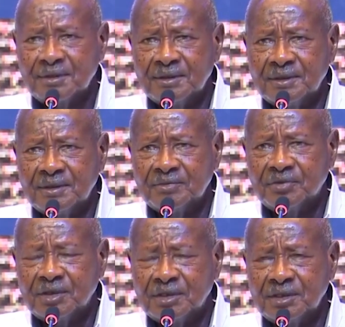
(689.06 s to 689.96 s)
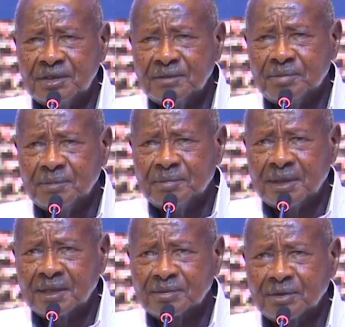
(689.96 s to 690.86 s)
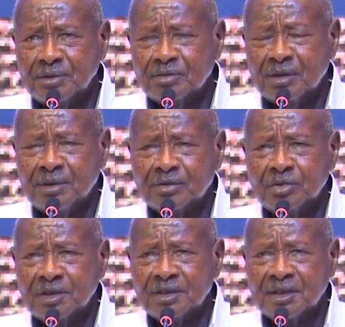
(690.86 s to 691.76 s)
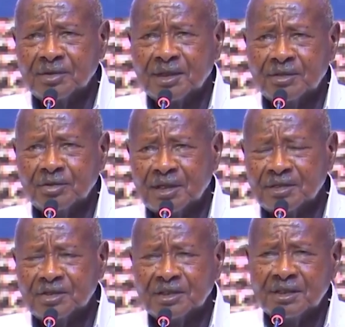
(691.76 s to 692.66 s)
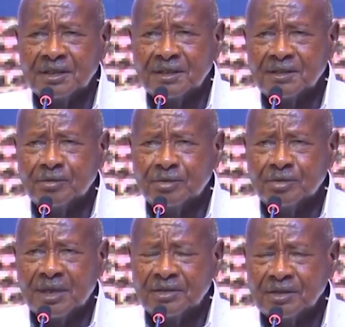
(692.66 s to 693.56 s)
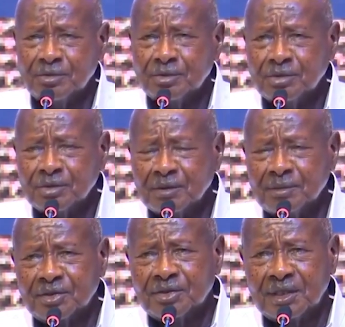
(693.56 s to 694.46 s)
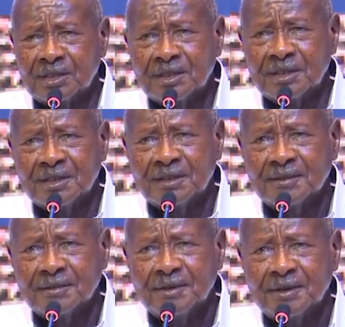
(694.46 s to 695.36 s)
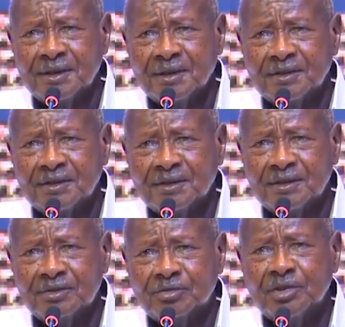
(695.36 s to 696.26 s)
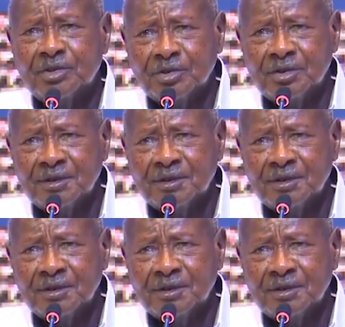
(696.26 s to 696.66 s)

If the GDP per capita went to about 20,000, you can see, I think we would go to about 30 trillion.